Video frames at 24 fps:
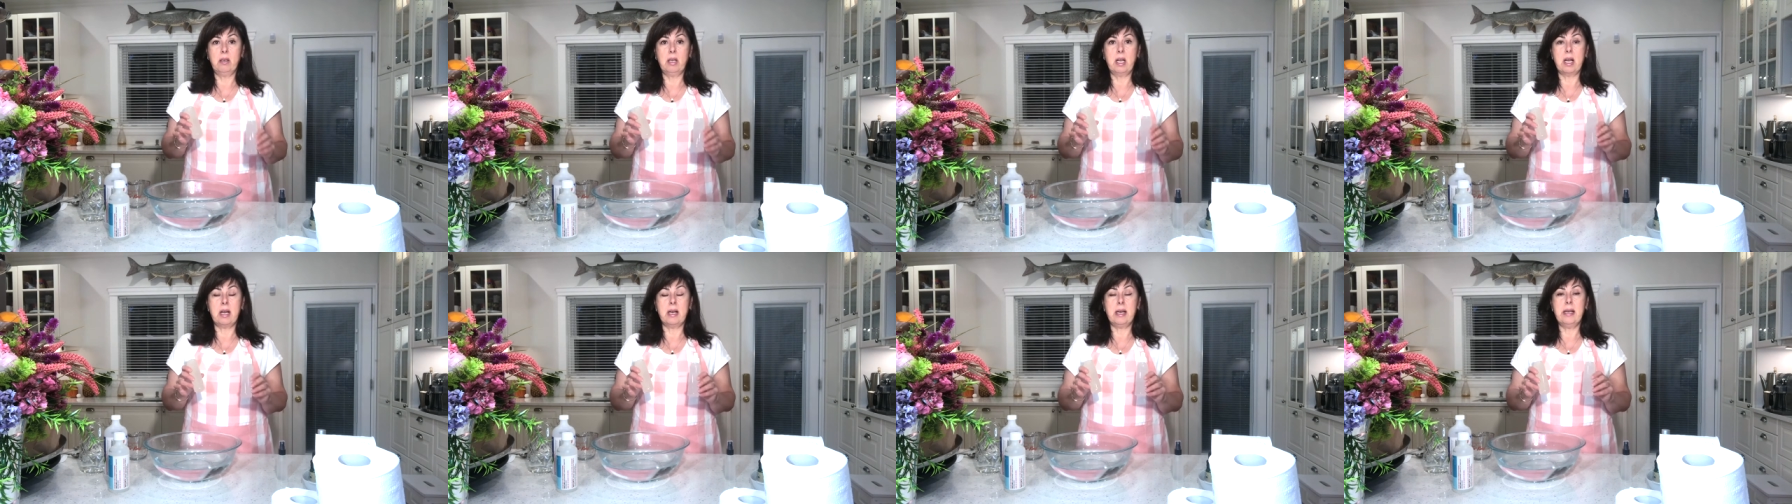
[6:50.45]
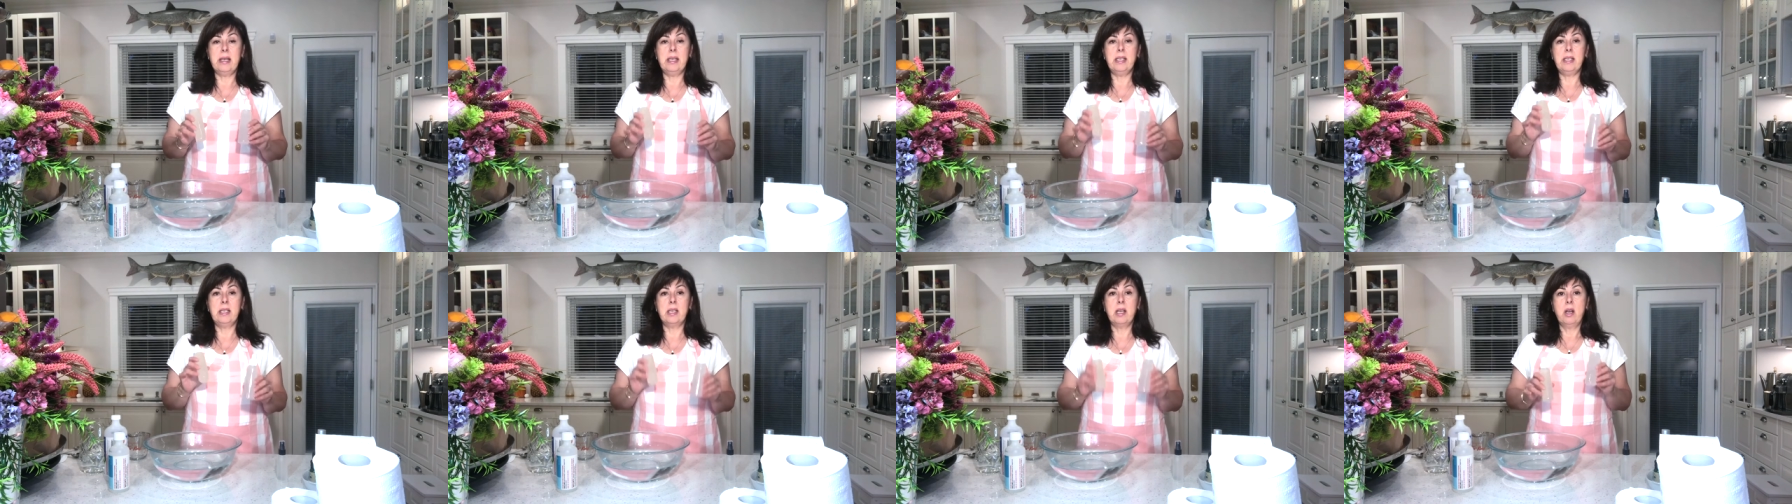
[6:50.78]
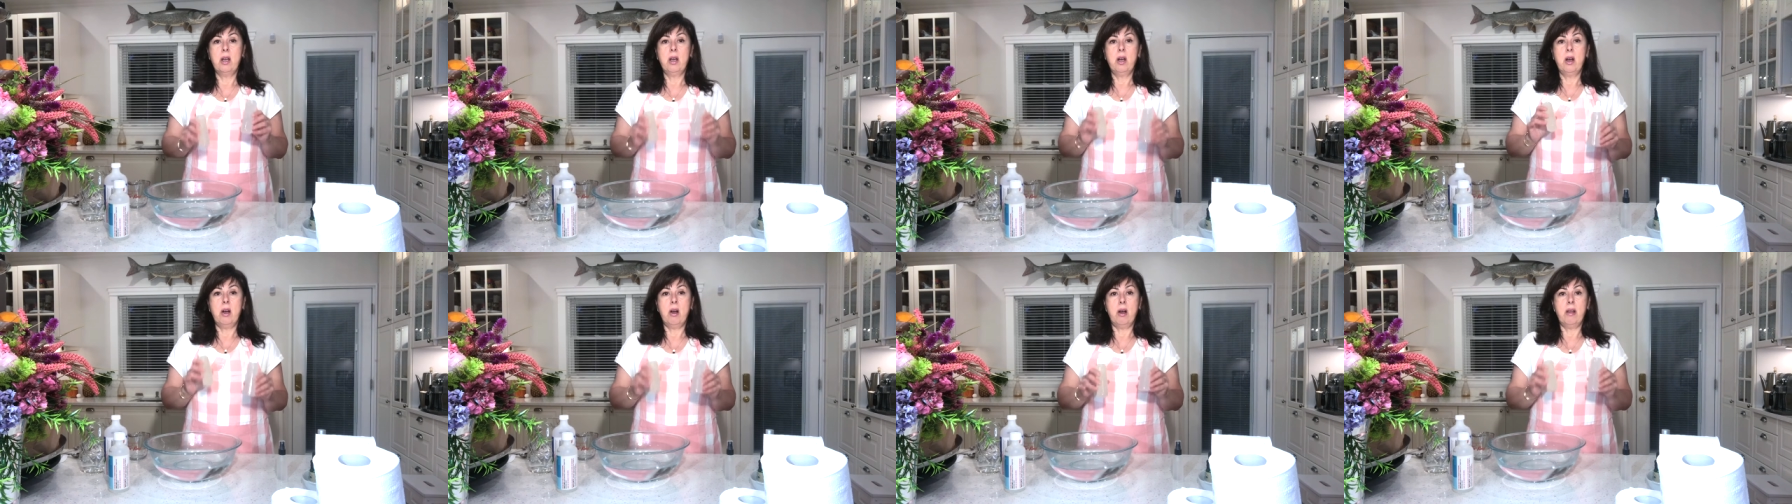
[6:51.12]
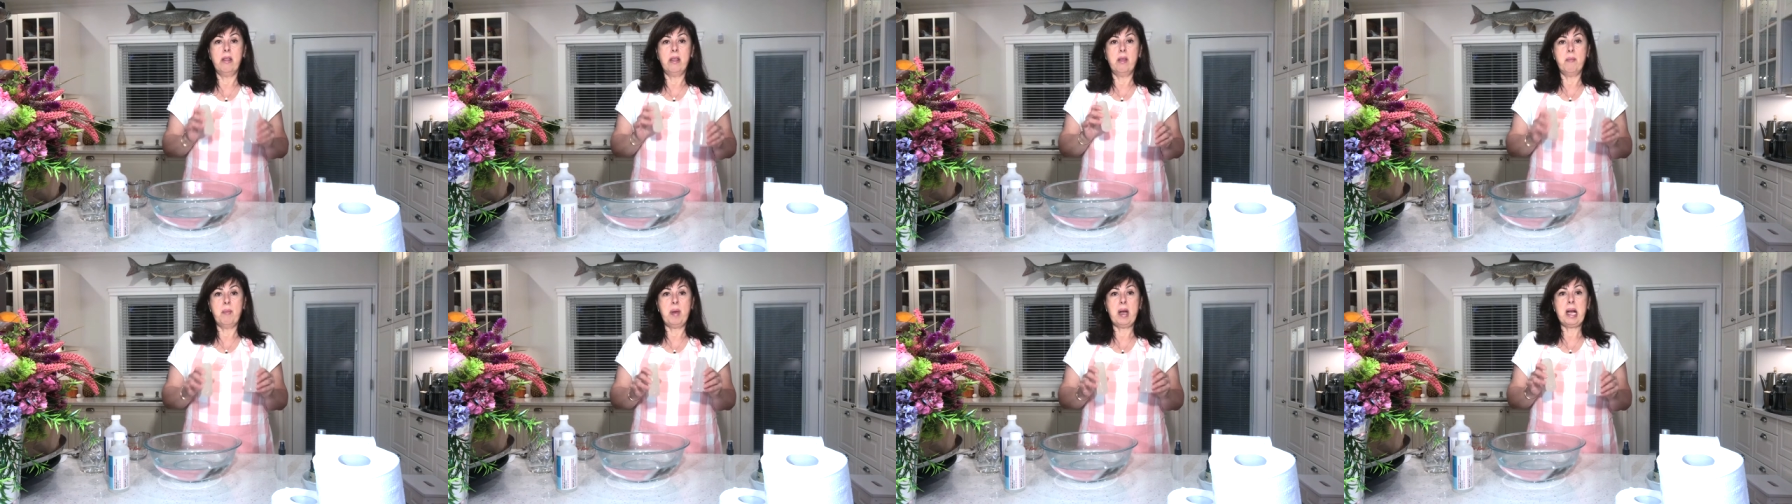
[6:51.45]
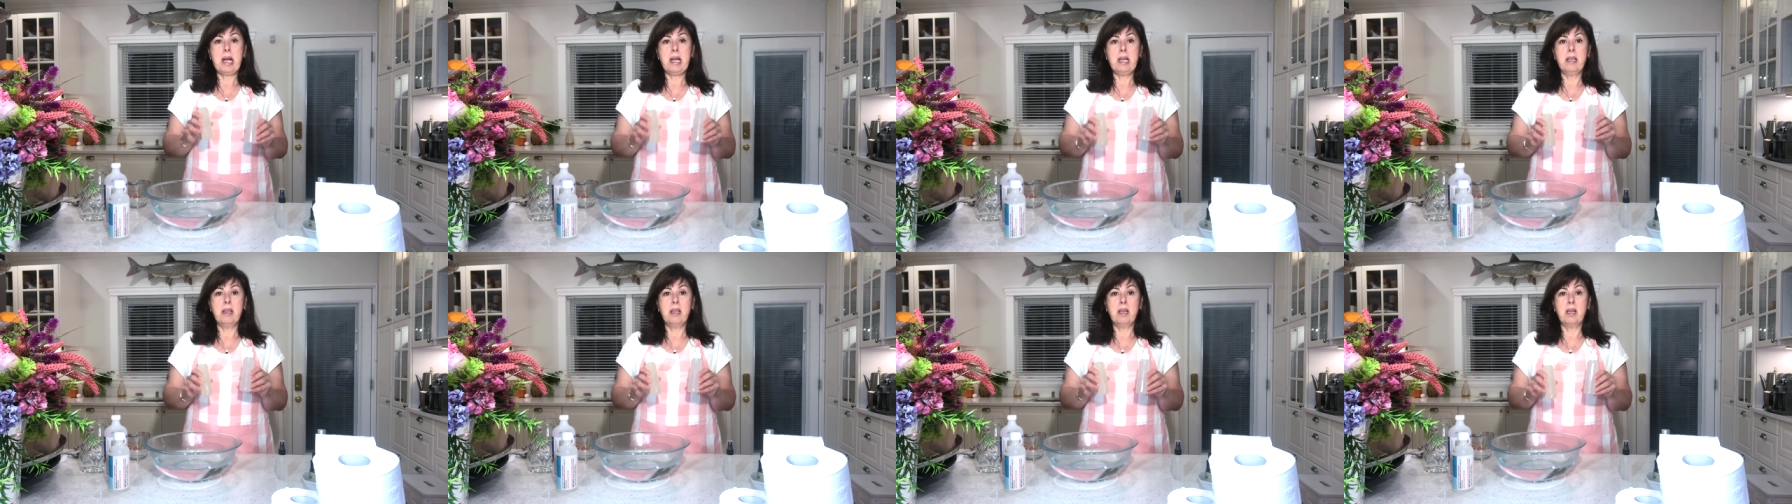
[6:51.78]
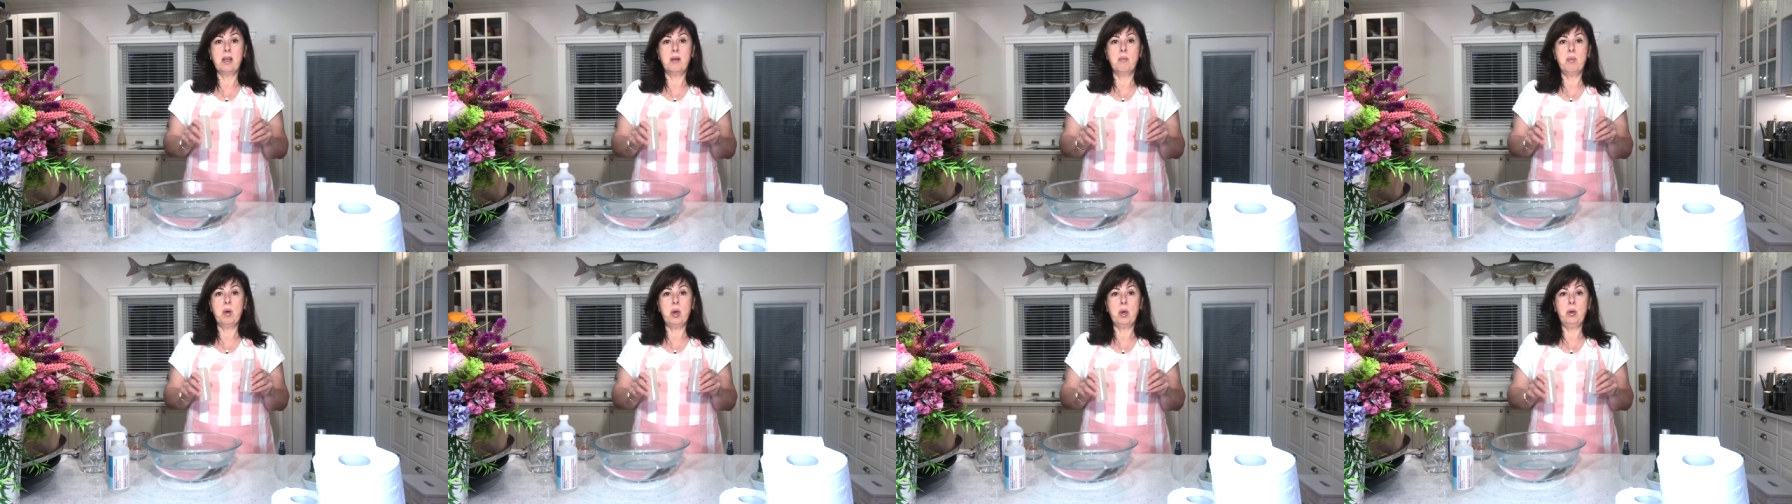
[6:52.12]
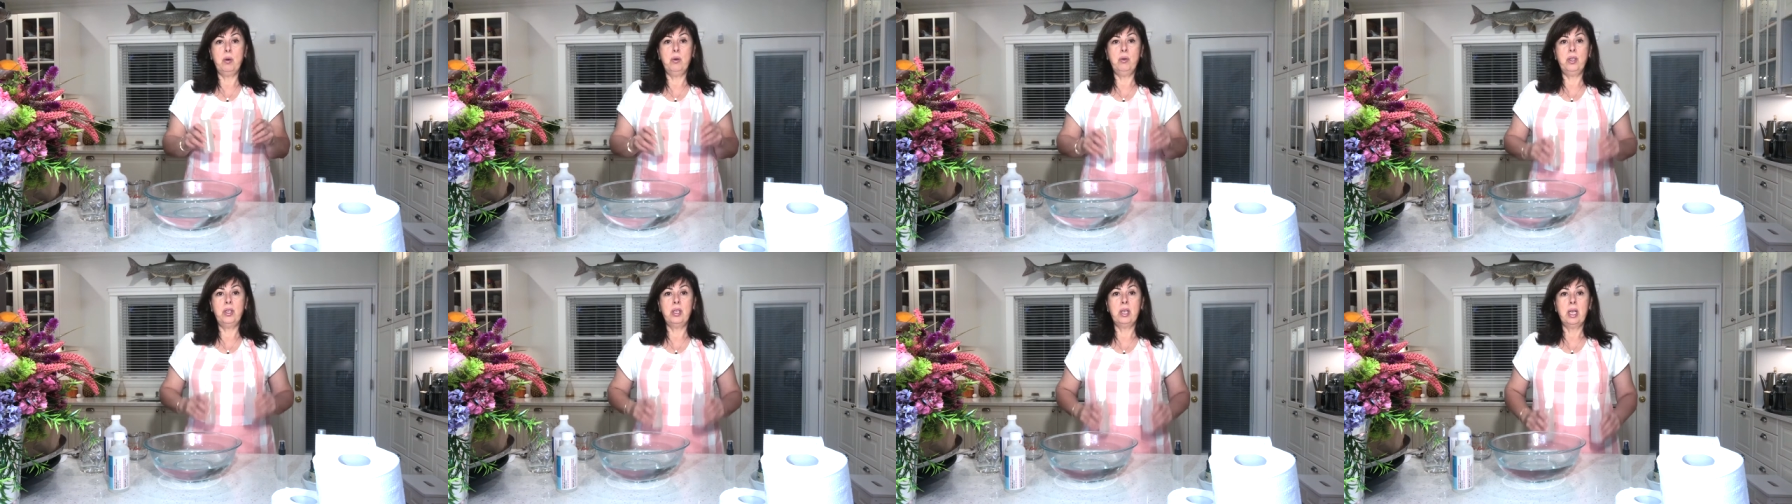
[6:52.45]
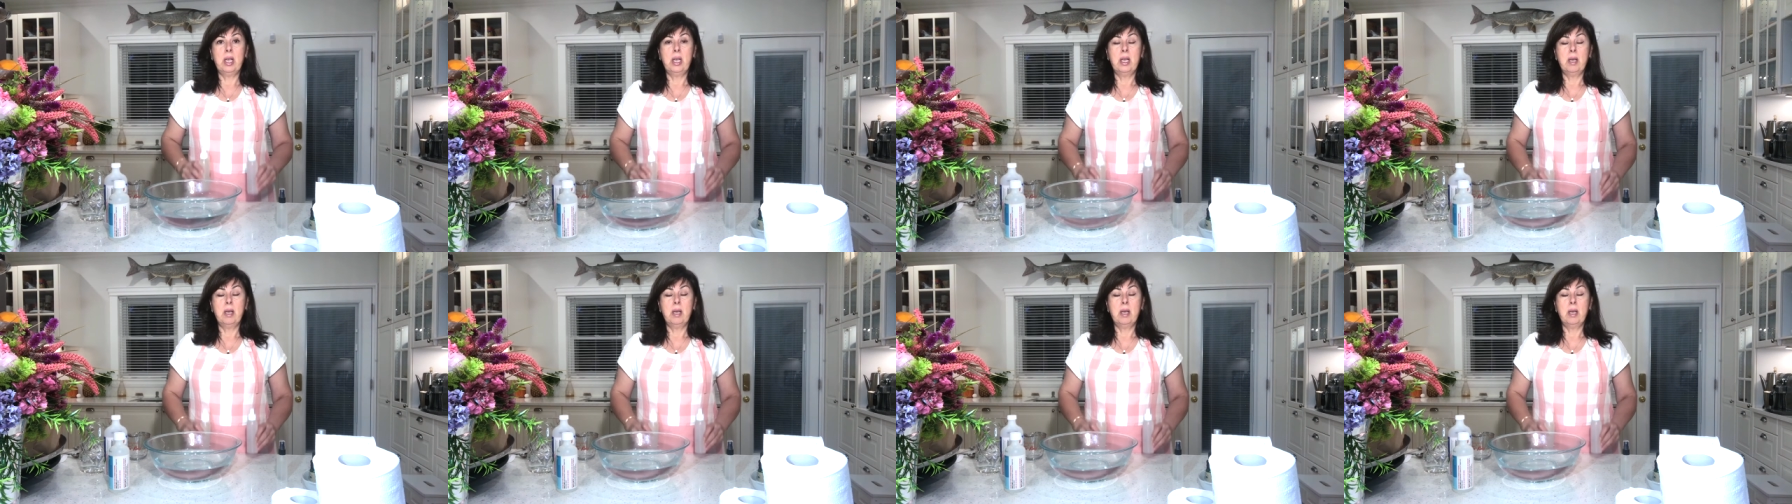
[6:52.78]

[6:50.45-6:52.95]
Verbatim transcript: guys on the back of the commode.